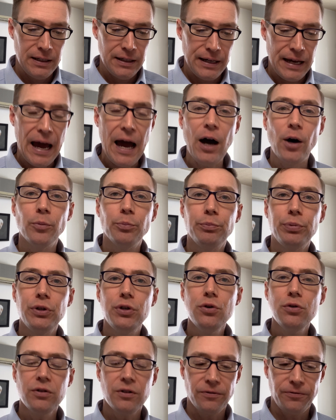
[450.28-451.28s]
How
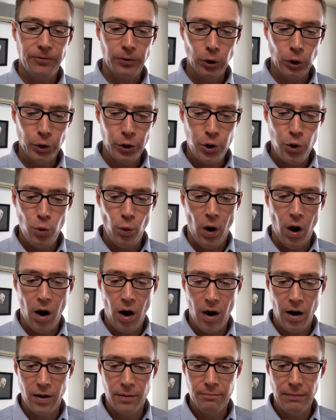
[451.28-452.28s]
beautiful you
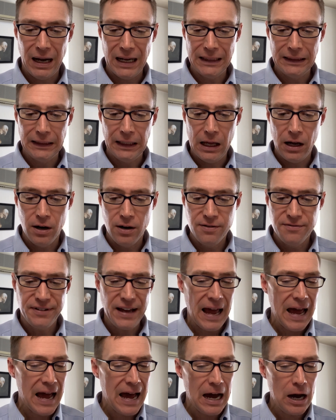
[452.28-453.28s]
are, my love,
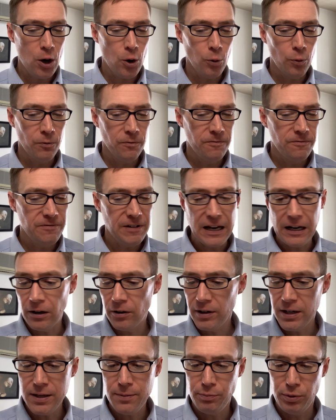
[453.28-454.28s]
how
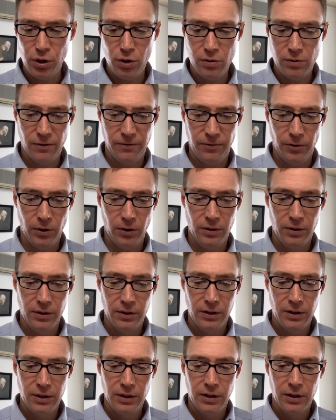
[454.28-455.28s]
very beautiful.
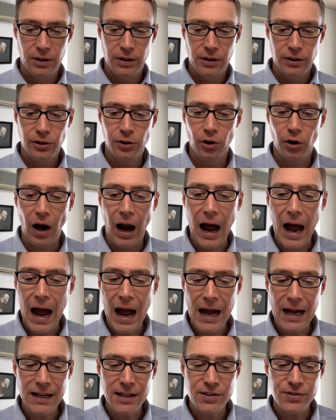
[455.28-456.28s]
Your
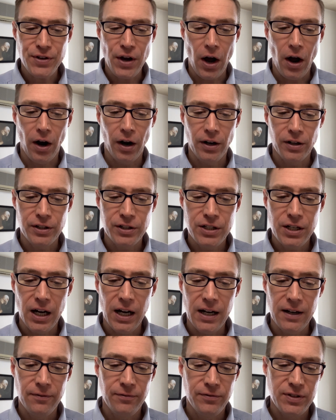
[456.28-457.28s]
eyes are
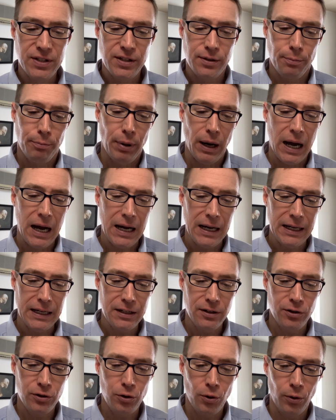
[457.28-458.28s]
doves
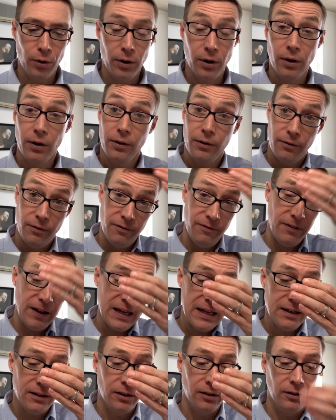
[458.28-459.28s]
behind your
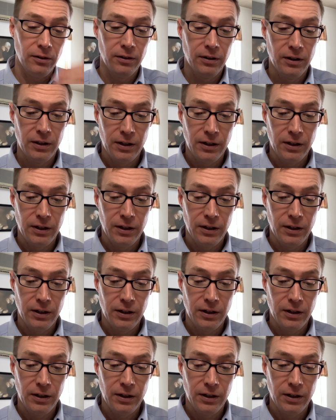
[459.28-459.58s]
veil.